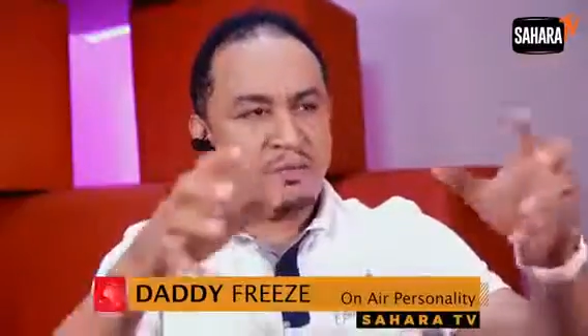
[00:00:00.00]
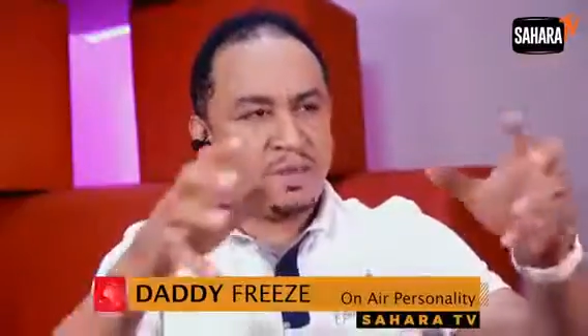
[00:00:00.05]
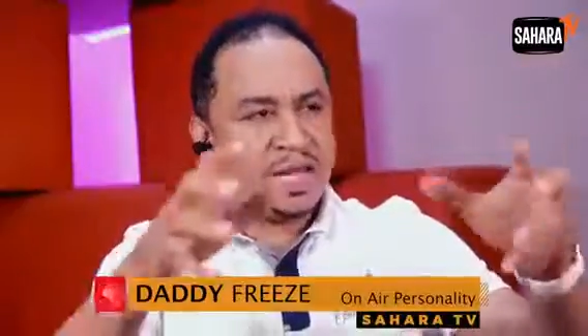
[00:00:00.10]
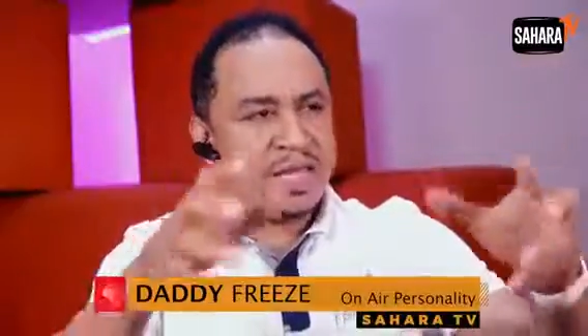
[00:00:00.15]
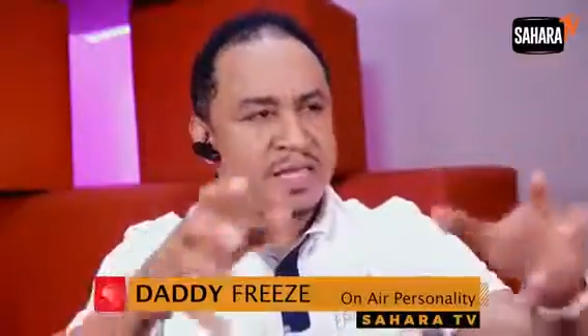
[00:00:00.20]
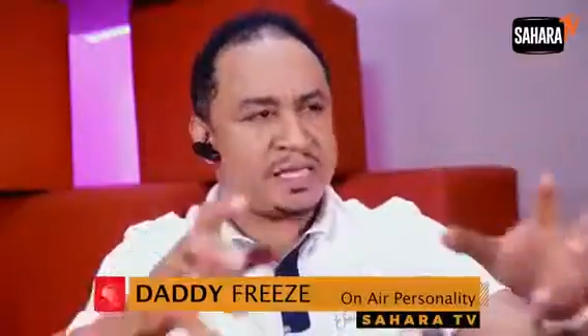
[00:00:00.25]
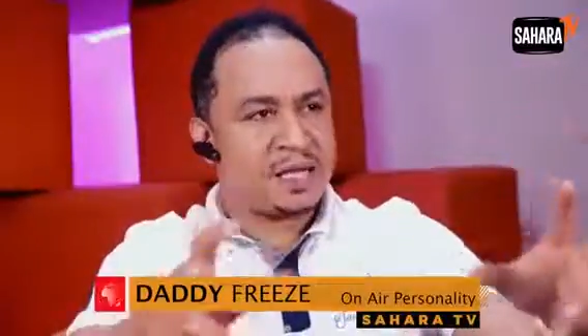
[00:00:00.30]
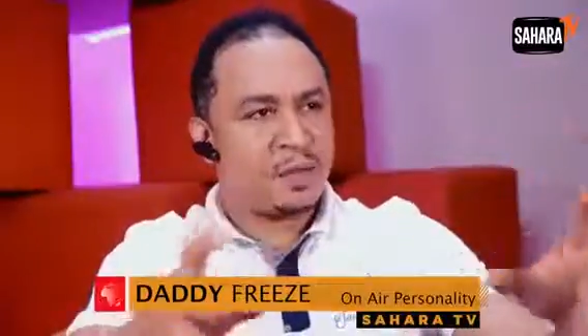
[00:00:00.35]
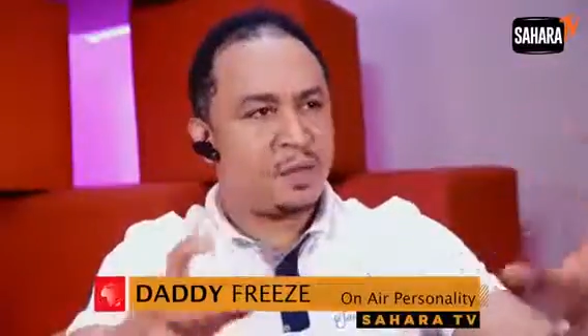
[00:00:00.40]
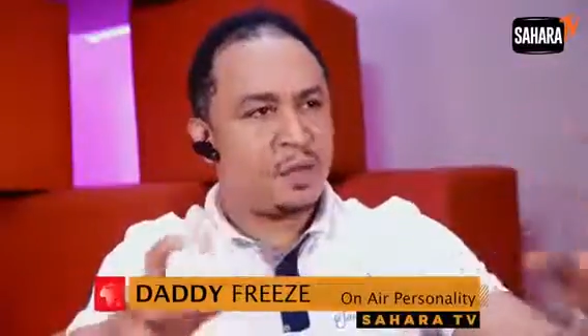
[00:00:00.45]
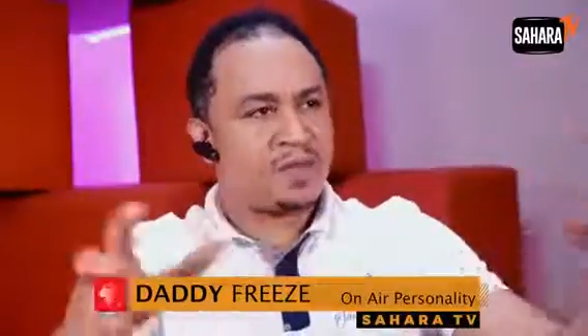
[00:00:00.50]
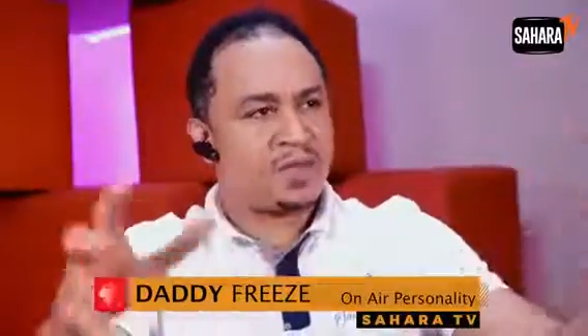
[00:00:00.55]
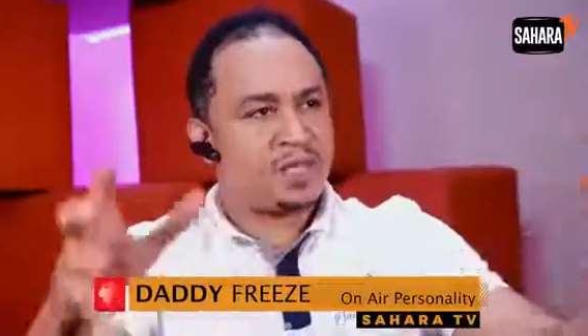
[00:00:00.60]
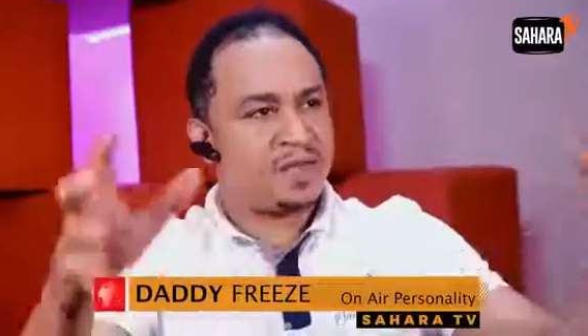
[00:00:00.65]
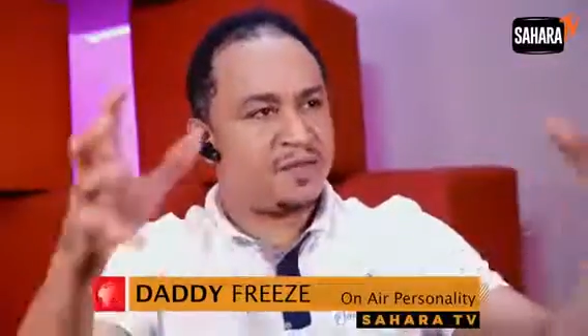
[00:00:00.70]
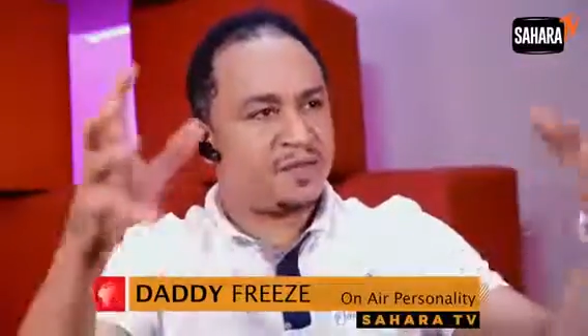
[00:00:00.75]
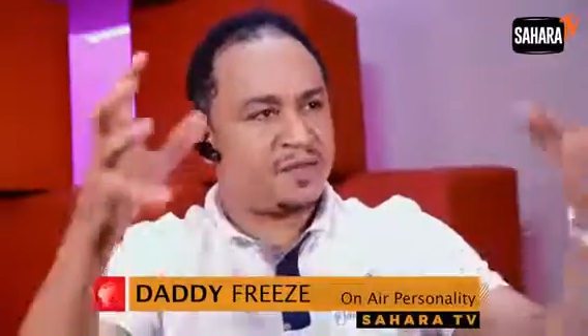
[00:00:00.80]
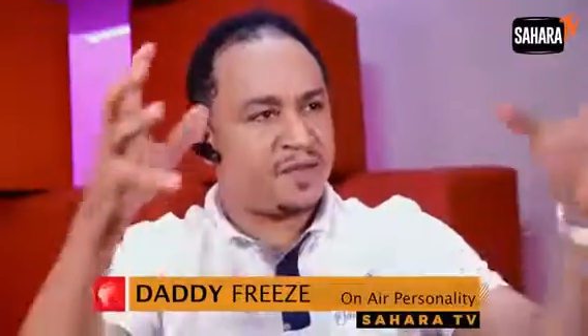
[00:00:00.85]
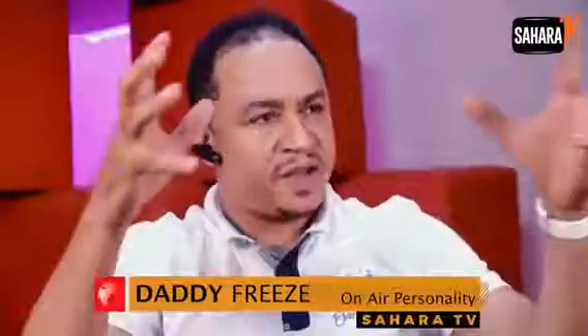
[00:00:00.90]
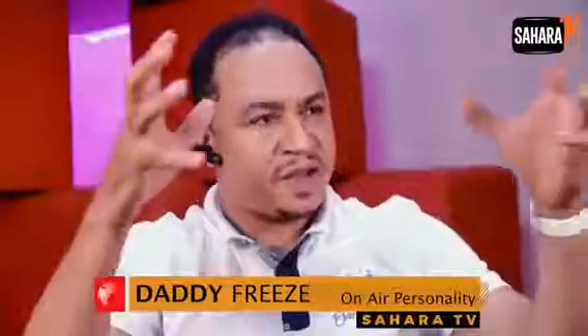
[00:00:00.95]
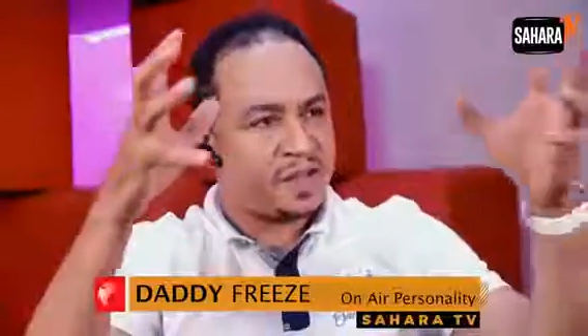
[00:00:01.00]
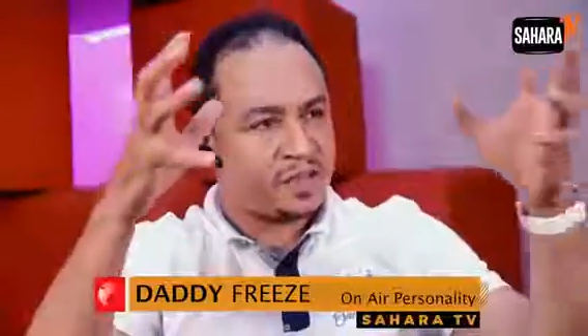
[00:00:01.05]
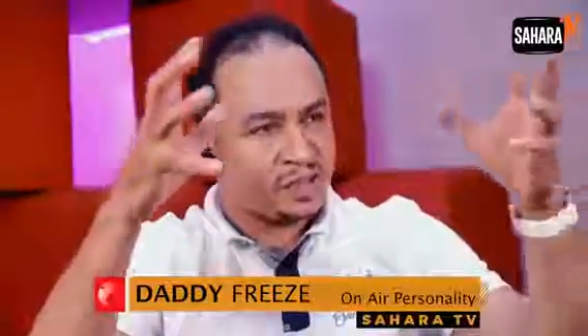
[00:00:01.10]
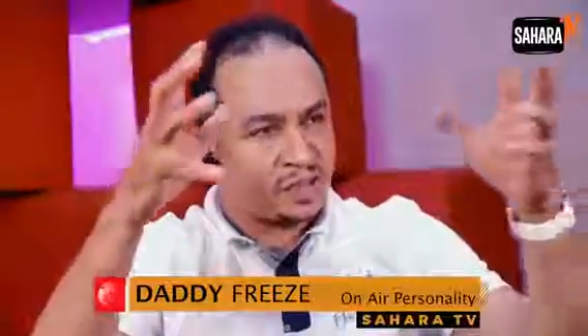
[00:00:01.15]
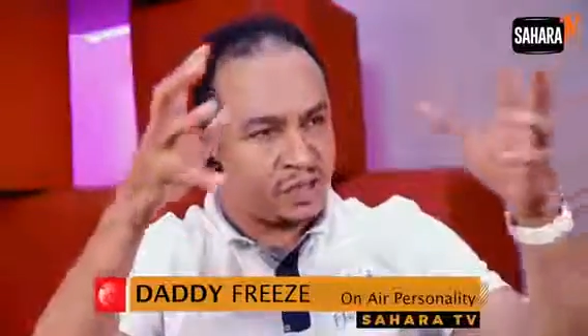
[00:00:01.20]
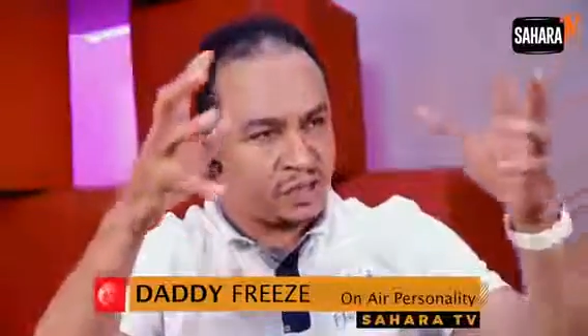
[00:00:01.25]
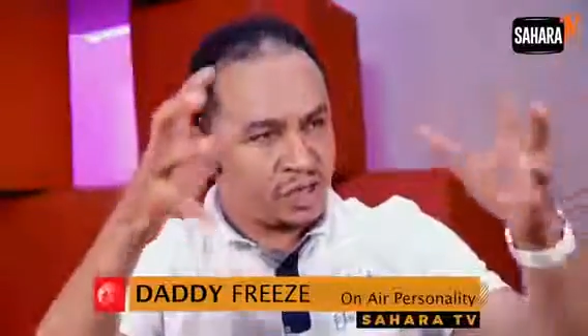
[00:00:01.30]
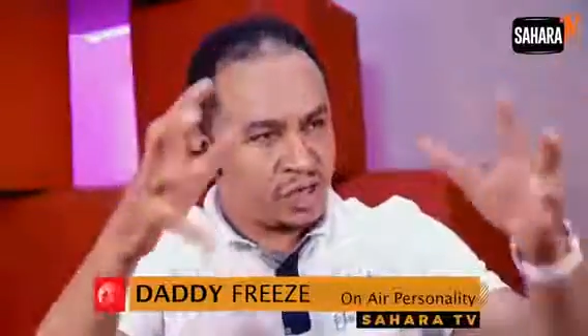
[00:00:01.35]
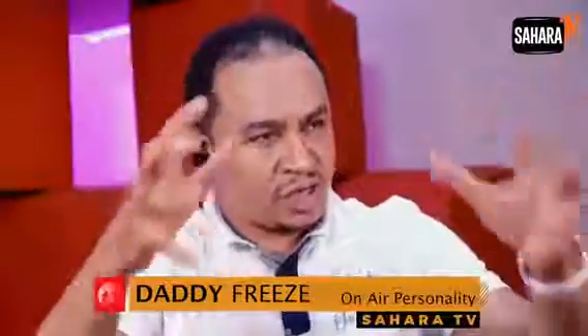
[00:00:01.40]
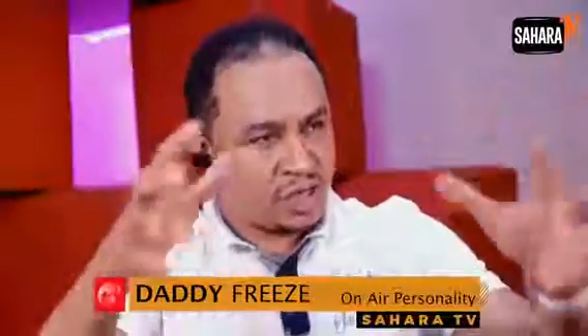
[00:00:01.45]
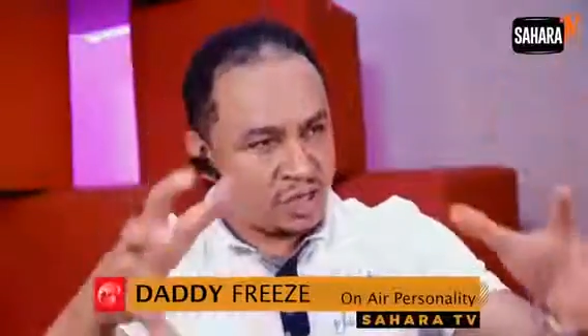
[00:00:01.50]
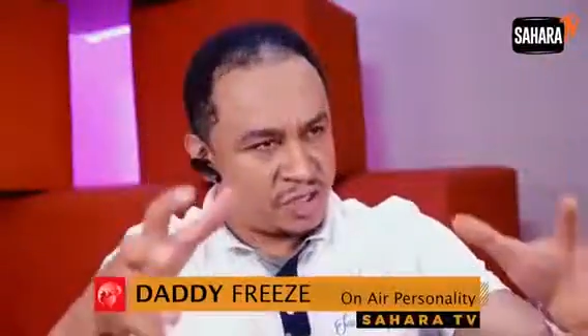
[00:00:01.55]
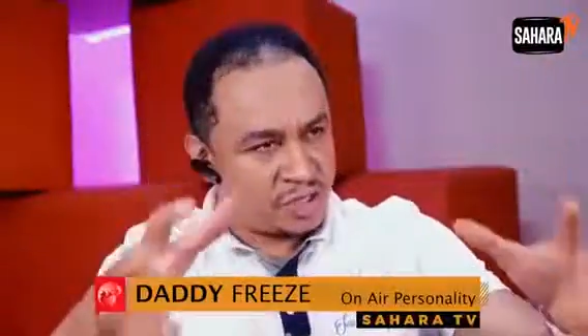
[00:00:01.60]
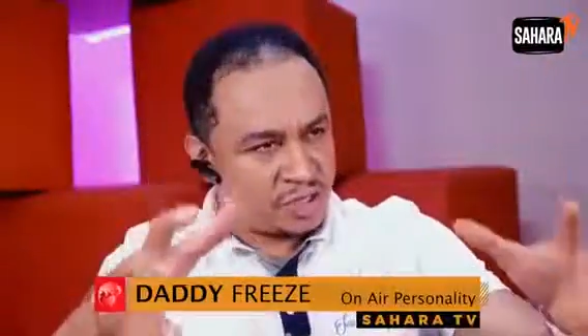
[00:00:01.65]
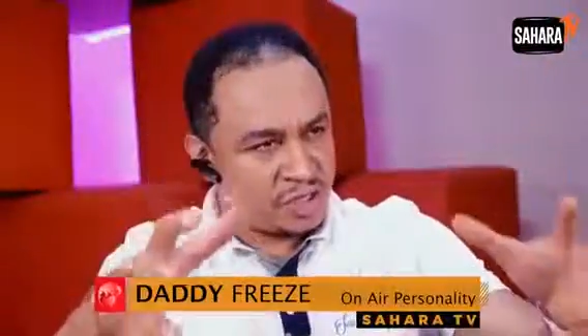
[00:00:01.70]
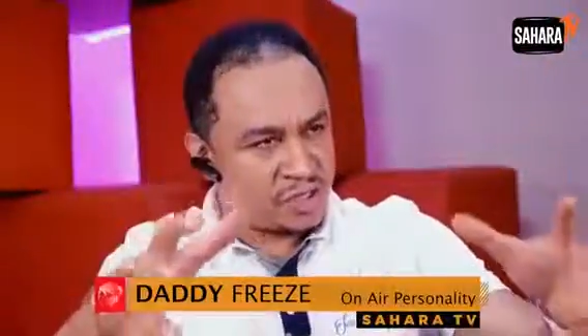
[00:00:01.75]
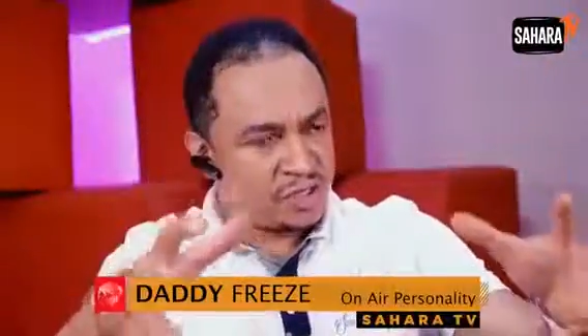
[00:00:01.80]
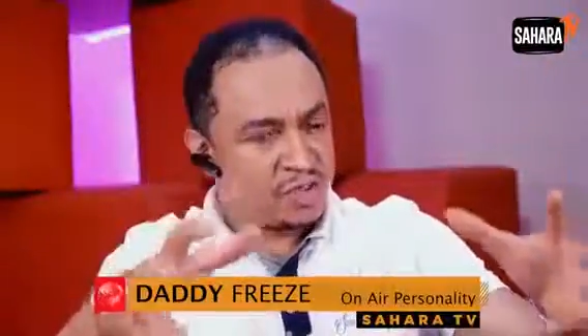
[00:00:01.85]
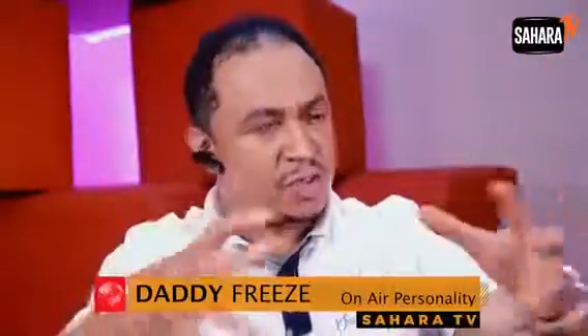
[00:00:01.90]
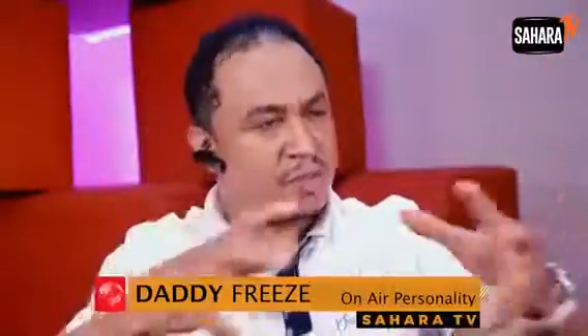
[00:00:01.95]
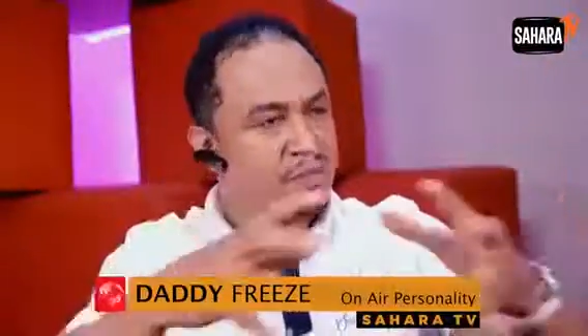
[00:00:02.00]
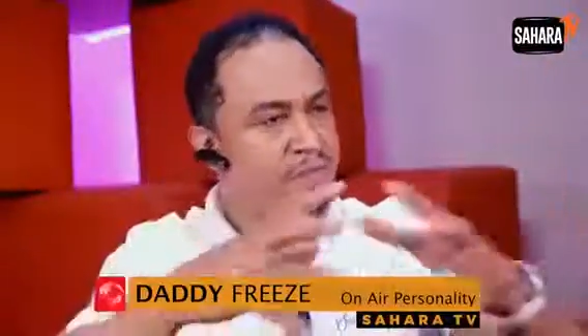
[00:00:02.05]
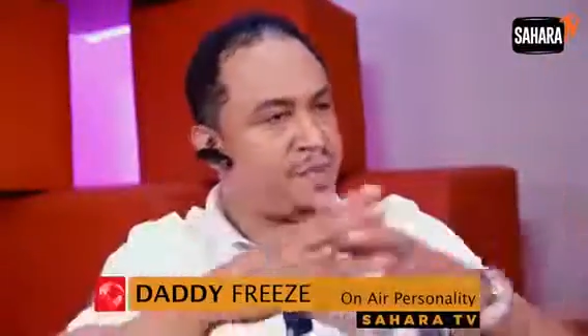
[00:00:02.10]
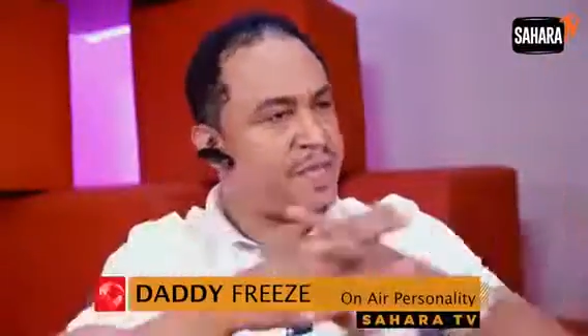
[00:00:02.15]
Peter was the first church.